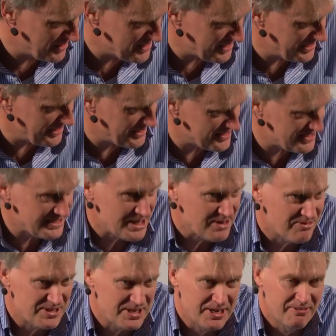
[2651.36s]
this, I sit
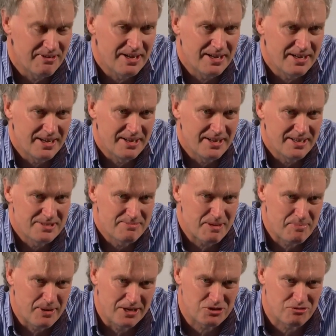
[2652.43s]
down for dinner at a
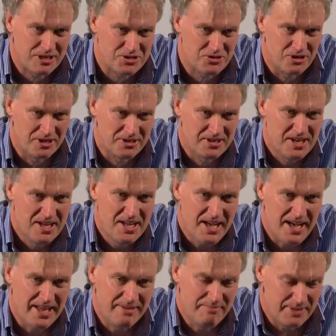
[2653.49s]
big posh restaurant,
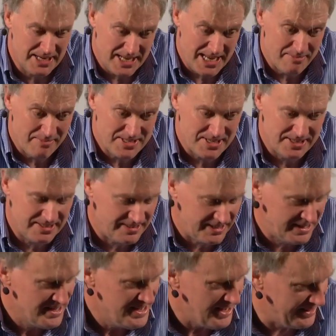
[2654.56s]
and my name is on the
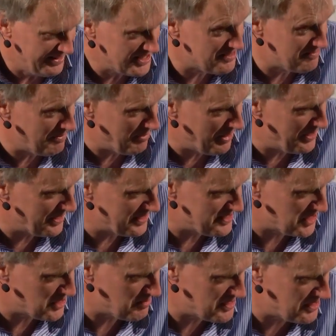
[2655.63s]
thing. And this American
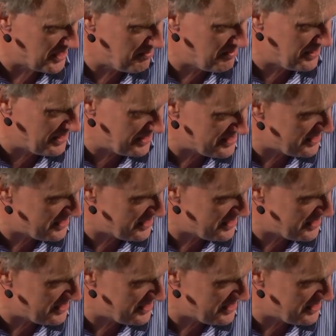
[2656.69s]
sits beside me, and I